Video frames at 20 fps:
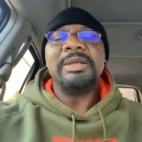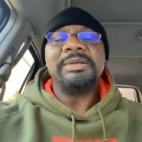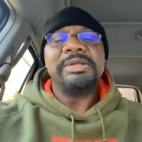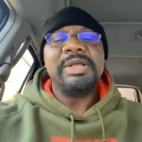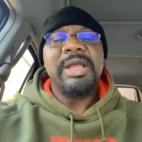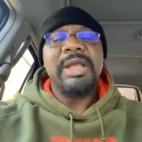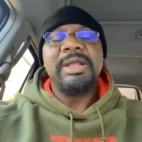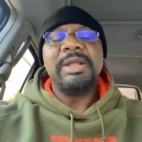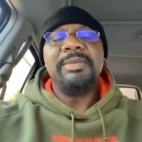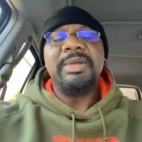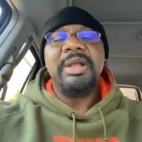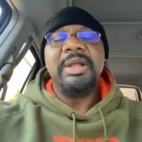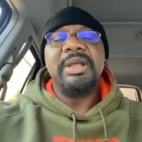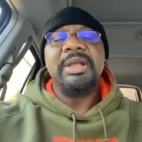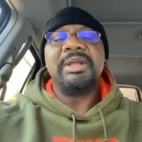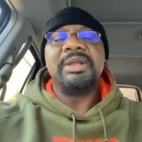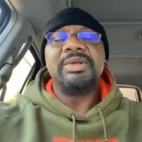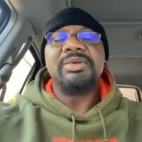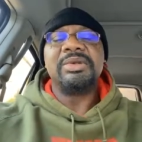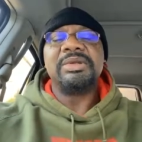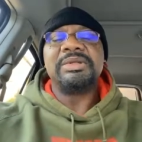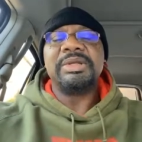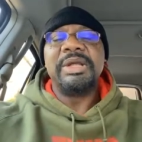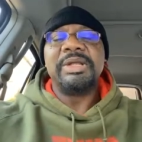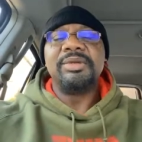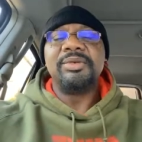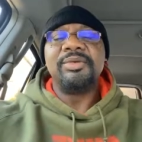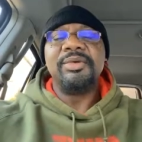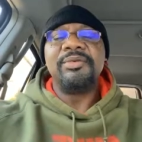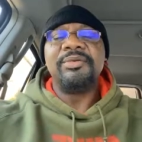That's the enemy leading you to
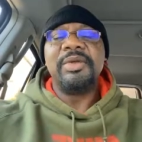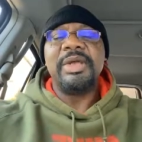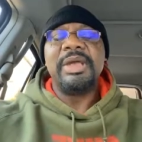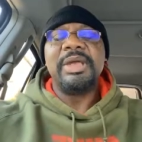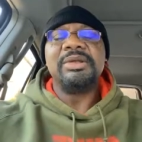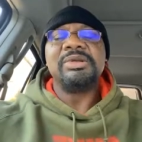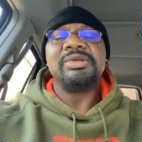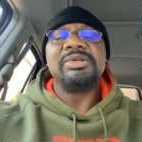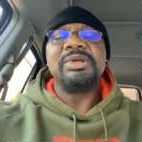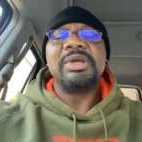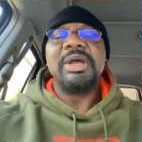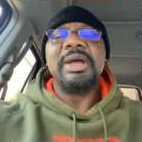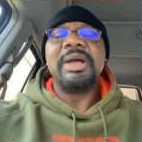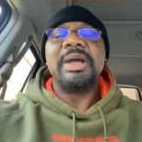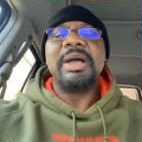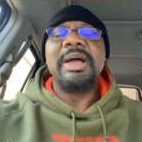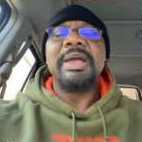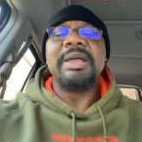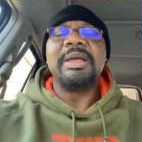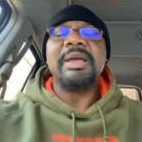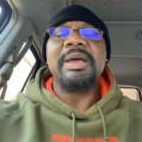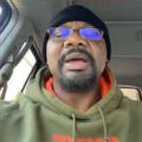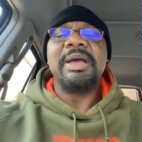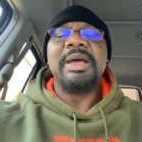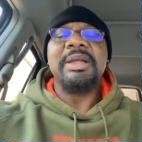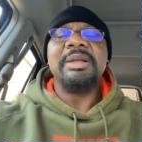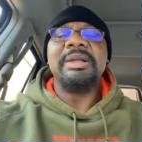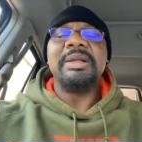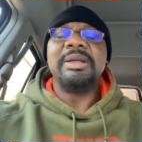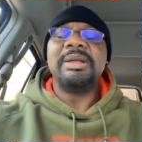take the revenge. I can
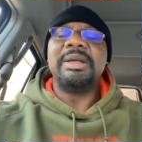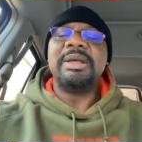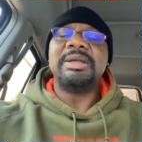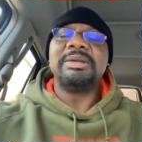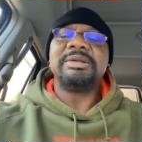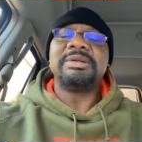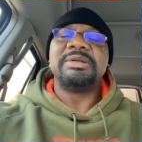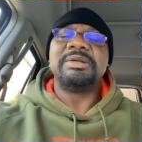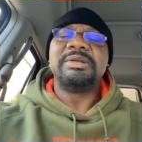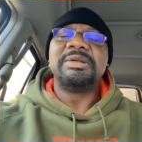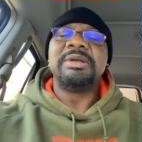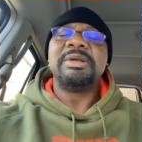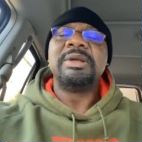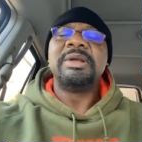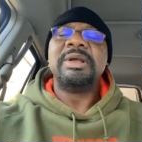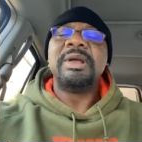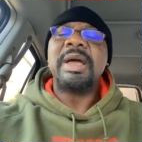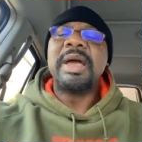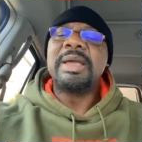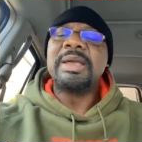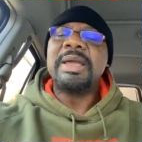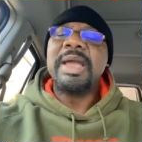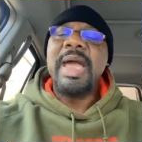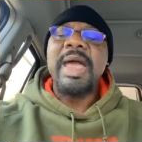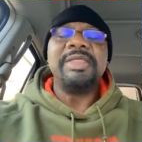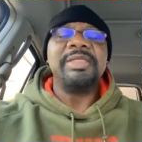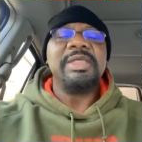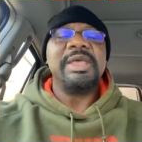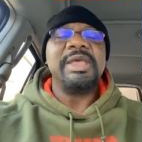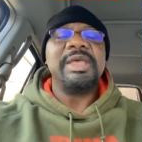handle it. I
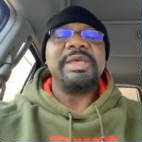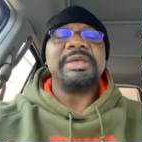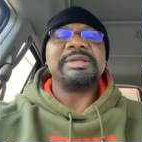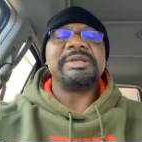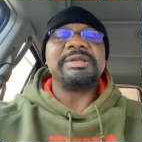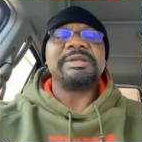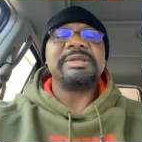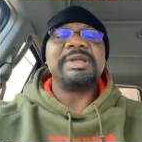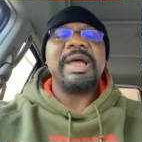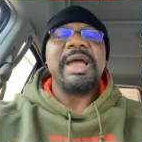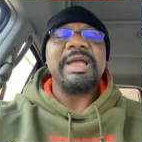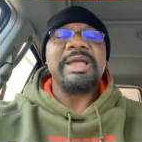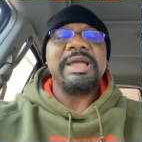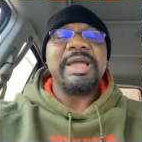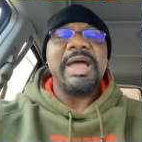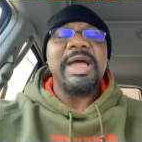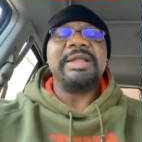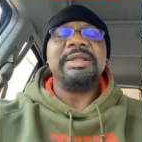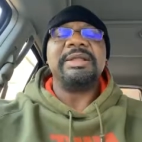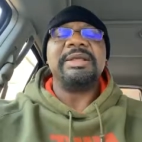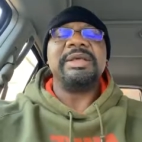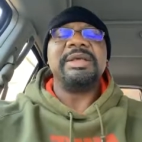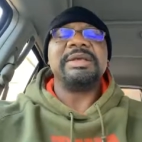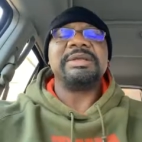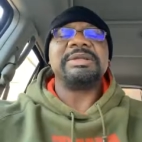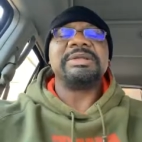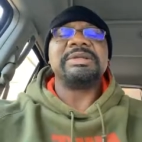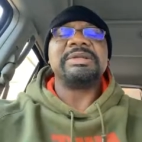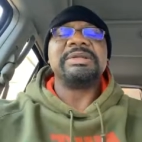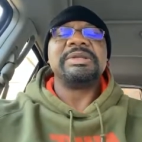got this. I got
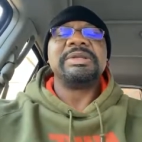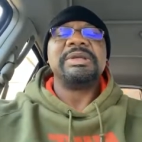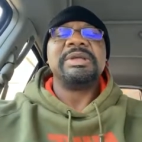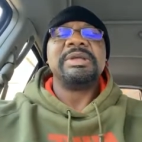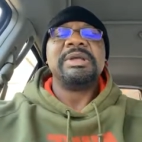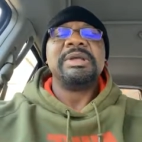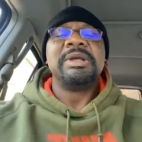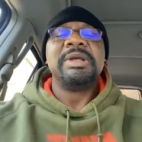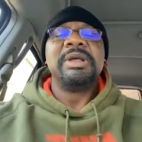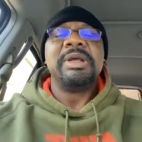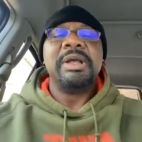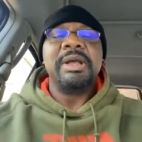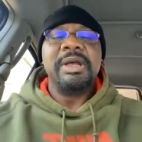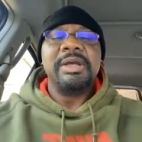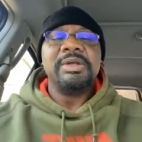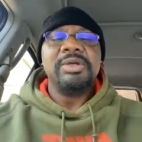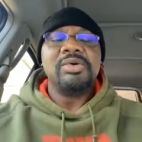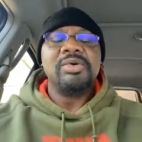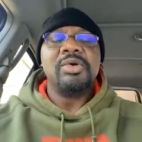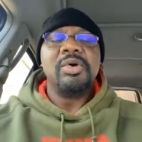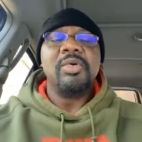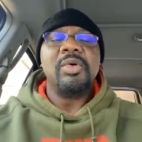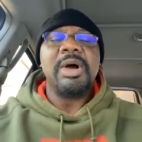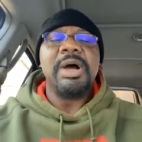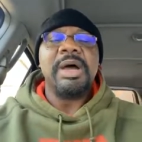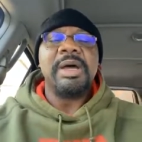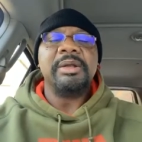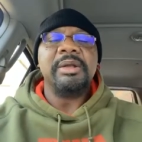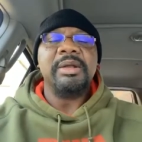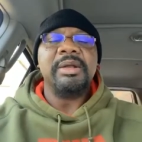this. And you go
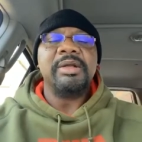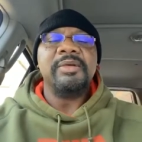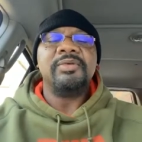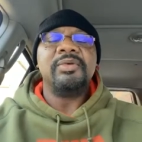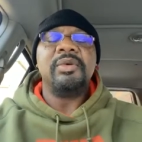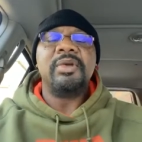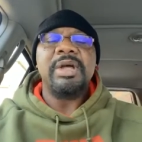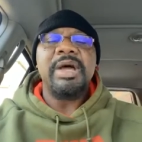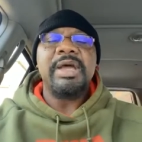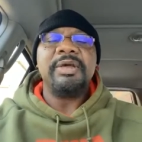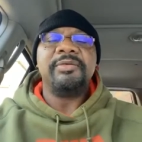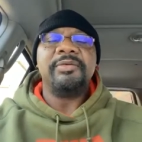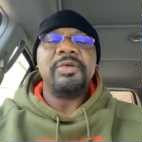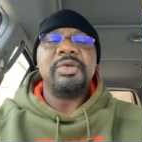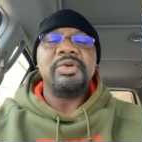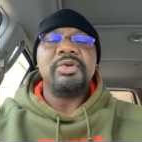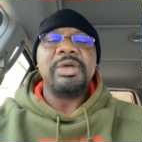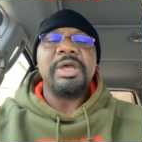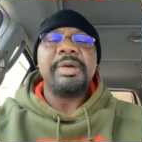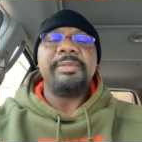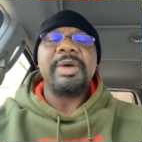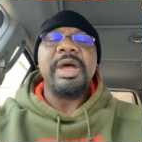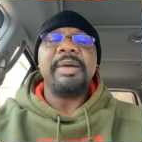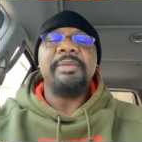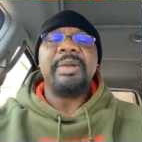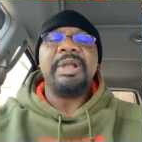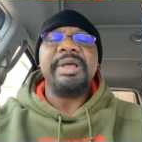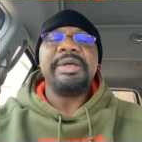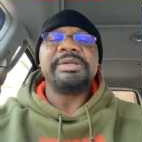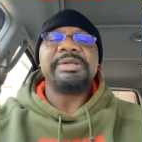on and live your life and you get
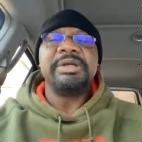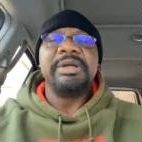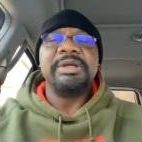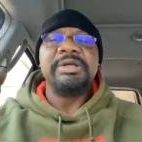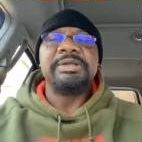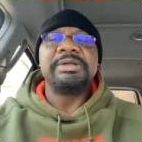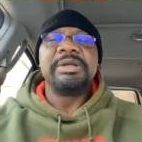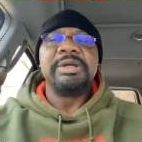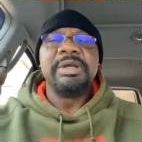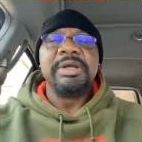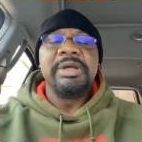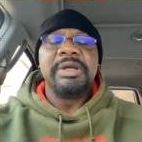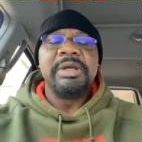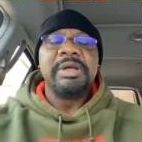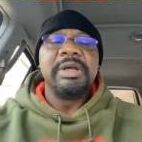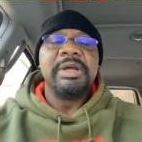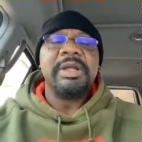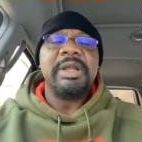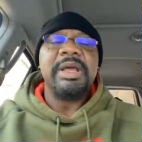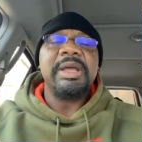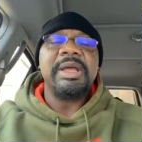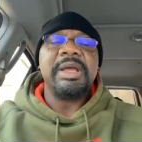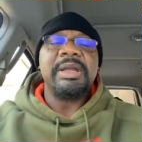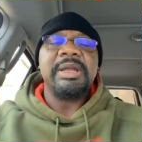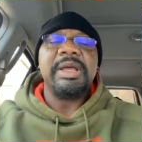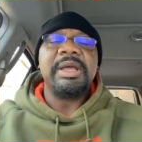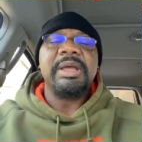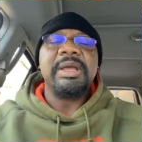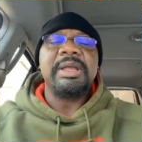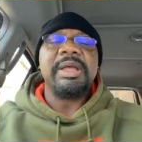my blessings. And I
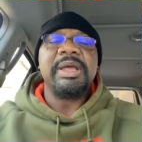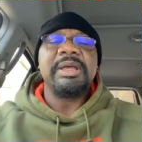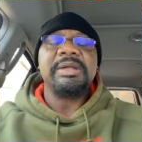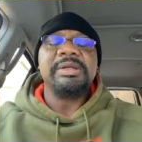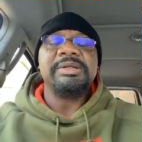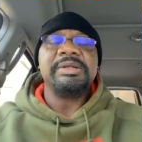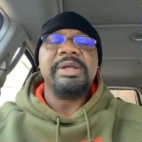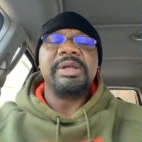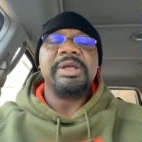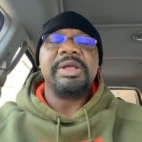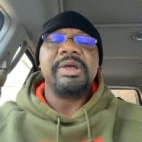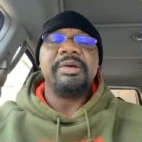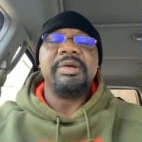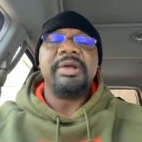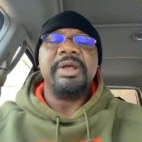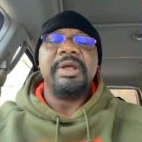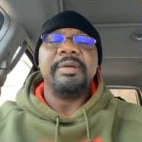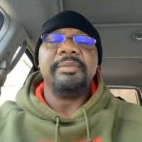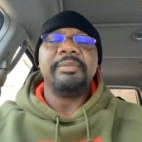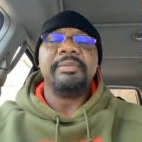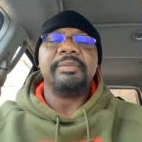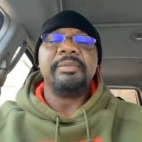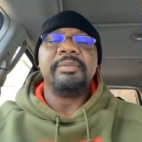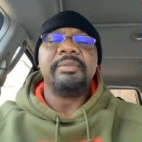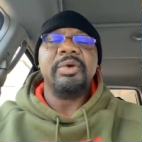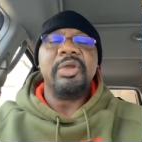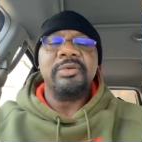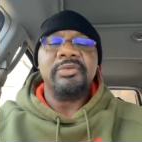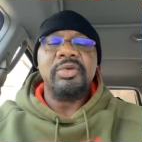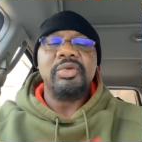and I and I can take care of them.
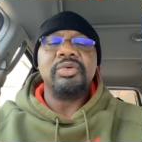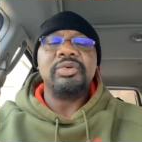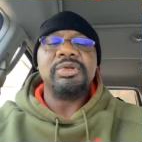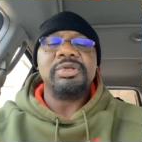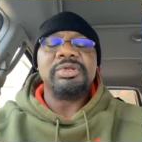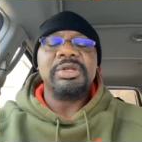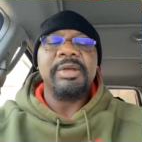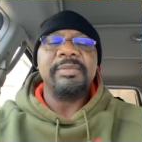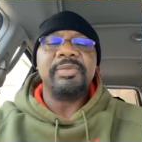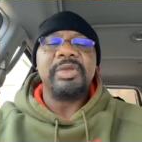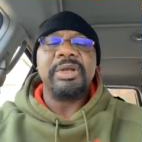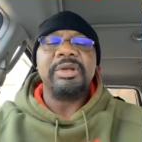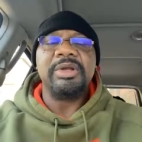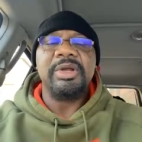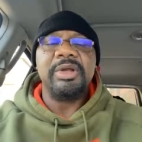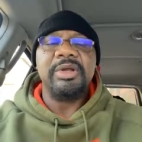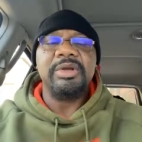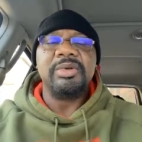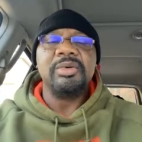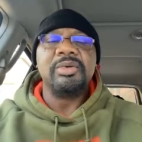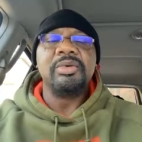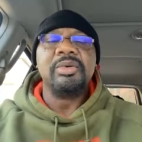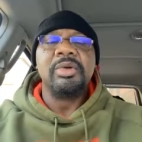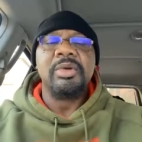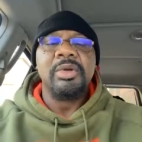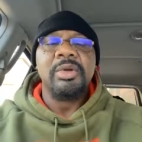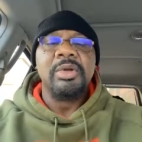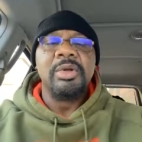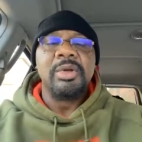But if you do the same thing they do,